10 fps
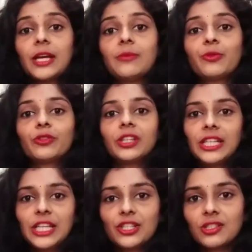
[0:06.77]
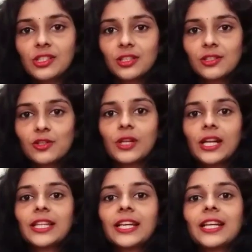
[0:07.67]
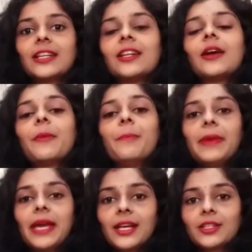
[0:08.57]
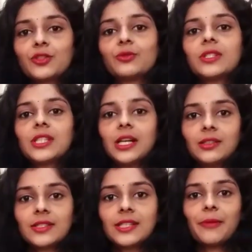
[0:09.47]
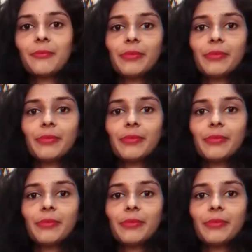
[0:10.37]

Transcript: improve the teaching skills so that they can make students understand